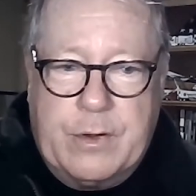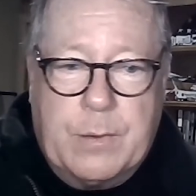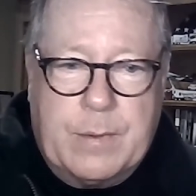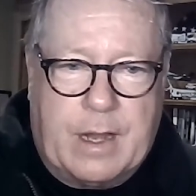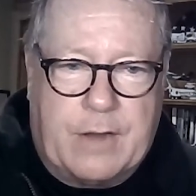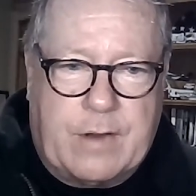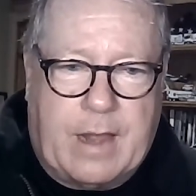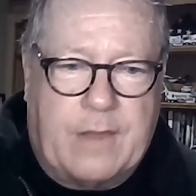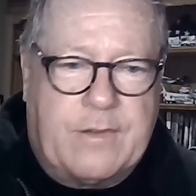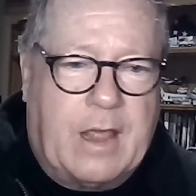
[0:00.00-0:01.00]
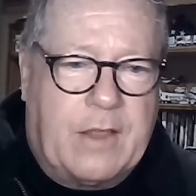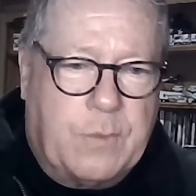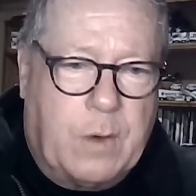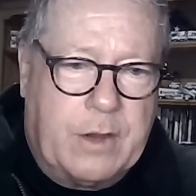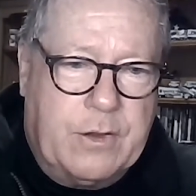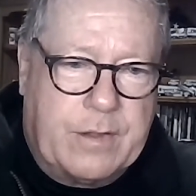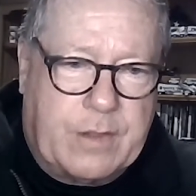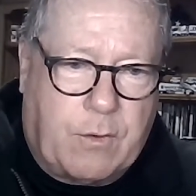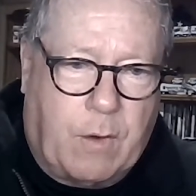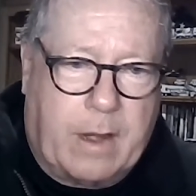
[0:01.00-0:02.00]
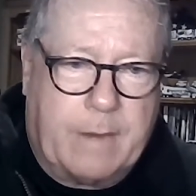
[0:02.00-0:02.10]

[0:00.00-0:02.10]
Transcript: renewable natural gas. That's where you get the